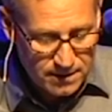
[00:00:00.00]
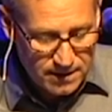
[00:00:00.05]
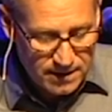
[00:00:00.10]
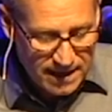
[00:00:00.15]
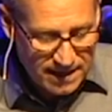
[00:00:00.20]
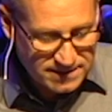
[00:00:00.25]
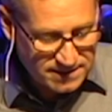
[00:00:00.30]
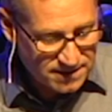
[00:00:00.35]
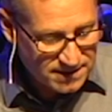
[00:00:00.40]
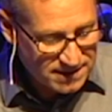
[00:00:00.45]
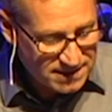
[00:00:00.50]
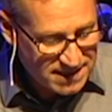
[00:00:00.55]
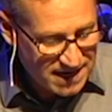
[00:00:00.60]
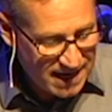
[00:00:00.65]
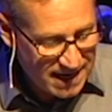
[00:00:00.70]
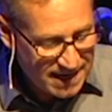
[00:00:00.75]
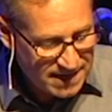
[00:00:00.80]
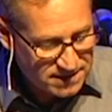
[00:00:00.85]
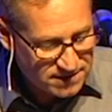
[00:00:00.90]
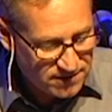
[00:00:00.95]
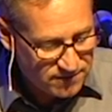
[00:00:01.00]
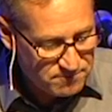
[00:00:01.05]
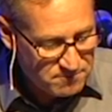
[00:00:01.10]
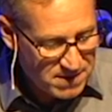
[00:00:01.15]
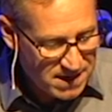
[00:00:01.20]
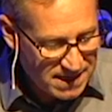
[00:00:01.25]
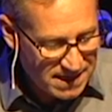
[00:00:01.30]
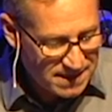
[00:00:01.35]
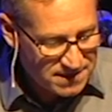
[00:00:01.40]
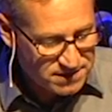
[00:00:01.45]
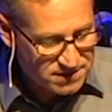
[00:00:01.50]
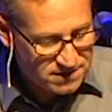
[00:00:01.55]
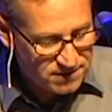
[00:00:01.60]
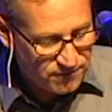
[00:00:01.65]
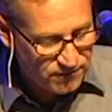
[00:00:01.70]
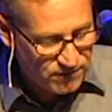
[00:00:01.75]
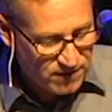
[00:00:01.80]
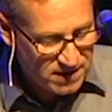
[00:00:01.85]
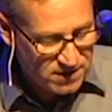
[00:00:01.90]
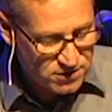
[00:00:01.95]
As in the days of Midian's
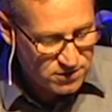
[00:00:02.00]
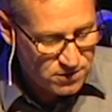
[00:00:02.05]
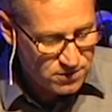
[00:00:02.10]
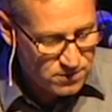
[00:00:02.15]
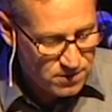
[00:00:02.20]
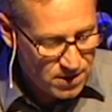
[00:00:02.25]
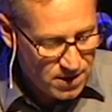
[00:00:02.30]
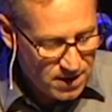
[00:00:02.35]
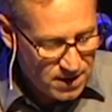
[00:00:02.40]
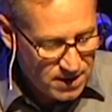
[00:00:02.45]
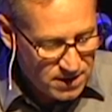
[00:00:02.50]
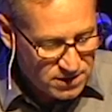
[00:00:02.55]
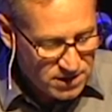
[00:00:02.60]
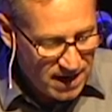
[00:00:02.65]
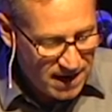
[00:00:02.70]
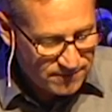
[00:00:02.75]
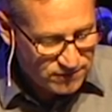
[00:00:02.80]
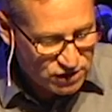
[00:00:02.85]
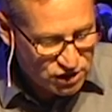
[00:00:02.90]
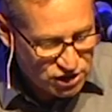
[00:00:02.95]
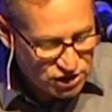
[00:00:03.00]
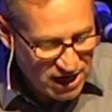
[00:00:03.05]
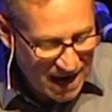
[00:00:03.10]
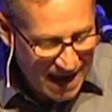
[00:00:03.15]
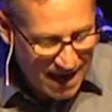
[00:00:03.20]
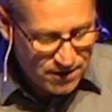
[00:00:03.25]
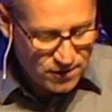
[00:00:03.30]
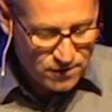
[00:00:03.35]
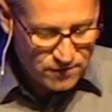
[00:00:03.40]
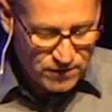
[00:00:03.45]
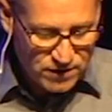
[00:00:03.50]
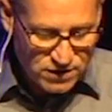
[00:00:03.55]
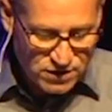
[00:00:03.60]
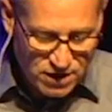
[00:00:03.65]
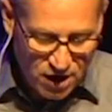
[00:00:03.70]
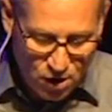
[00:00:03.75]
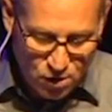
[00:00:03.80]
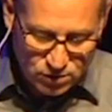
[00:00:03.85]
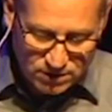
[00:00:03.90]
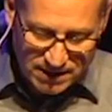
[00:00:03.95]
defeat, you have shattered the
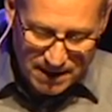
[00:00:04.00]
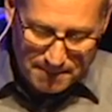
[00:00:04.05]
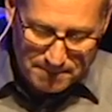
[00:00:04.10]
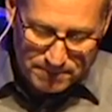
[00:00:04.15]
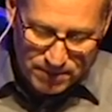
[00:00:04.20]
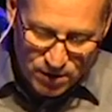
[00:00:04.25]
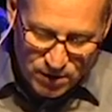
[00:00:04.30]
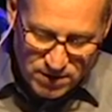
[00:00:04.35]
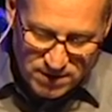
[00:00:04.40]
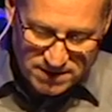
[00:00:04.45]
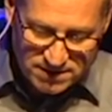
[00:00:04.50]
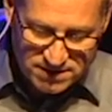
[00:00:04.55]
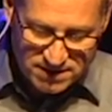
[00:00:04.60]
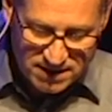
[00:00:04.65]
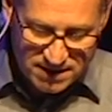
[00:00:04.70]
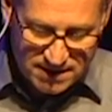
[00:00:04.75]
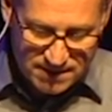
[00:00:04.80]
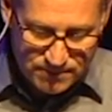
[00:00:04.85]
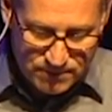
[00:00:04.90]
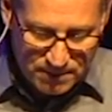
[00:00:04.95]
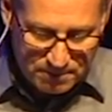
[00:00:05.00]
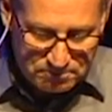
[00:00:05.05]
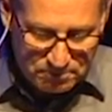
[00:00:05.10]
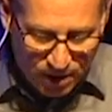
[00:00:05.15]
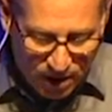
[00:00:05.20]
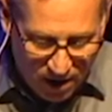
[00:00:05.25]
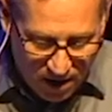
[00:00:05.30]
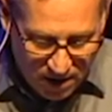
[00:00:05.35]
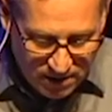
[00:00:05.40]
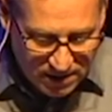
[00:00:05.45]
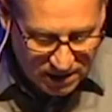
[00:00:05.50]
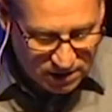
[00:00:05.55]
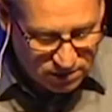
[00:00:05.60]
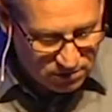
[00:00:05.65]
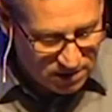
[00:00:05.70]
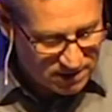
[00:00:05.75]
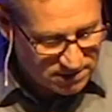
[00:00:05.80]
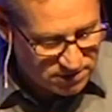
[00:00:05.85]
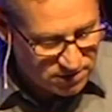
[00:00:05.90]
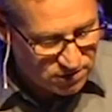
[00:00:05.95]
yoke that burdens them, the bar
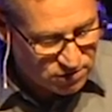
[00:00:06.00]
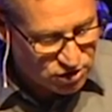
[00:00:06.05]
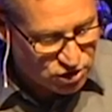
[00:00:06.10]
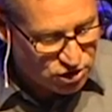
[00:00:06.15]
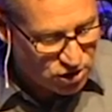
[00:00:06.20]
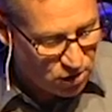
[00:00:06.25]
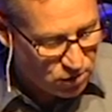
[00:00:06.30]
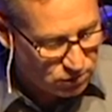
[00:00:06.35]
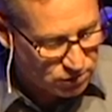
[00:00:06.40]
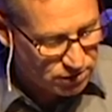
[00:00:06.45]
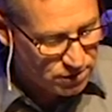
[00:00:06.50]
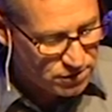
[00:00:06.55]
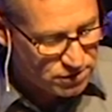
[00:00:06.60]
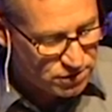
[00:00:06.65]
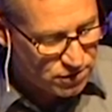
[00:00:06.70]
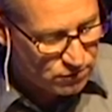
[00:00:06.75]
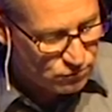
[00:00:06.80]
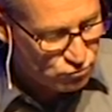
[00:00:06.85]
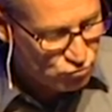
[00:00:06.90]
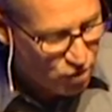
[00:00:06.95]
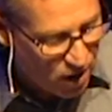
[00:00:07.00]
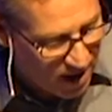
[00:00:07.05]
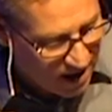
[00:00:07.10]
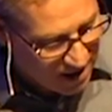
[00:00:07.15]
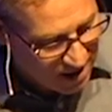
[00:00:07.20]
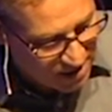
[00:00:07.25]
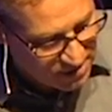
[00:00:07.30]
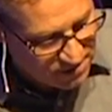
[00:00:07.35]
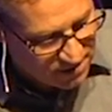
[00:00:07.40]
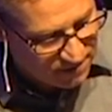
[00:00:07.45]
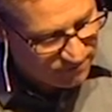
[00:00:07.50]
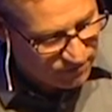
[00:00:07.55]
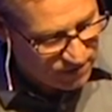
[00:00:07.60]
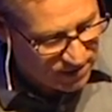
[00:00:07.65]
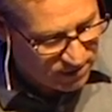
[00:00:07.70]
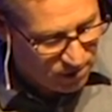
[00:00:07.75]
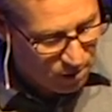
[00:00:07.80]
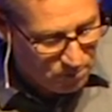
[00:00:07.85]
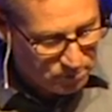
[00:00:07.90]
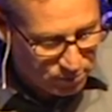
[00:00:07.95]
across their shoulders, the rod of
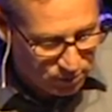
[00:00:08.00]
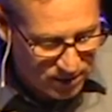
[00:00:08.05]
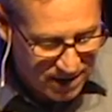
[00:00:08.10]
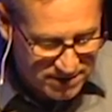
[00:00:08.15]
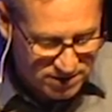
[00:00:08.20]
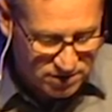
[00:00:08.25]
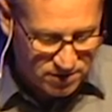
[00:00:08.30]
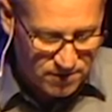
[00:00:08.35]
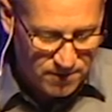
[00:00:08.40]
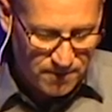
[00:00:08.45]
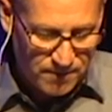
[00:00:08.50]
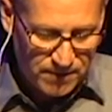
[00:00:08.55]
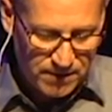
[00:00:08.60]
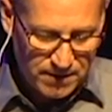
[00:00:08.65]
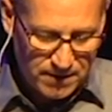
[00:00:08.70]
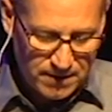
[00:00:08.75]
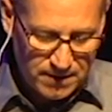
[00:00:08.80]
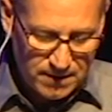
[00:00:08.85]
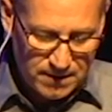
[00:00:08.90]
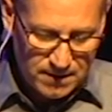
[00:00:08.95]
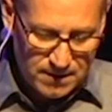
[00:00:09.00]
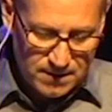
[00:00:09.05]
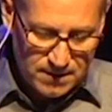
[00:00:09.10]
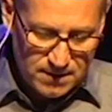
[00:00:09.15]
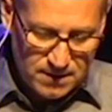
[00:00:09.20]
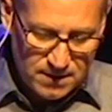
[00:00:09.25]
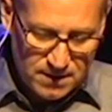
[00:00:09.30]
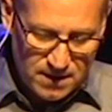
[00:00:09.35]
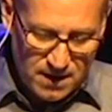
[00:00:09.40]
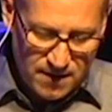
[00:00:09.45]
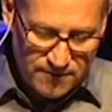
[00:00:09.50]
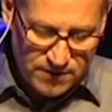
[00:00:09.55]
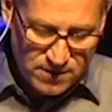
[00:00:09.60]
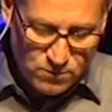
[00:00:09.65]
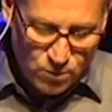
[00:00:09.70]
their oppressor. Every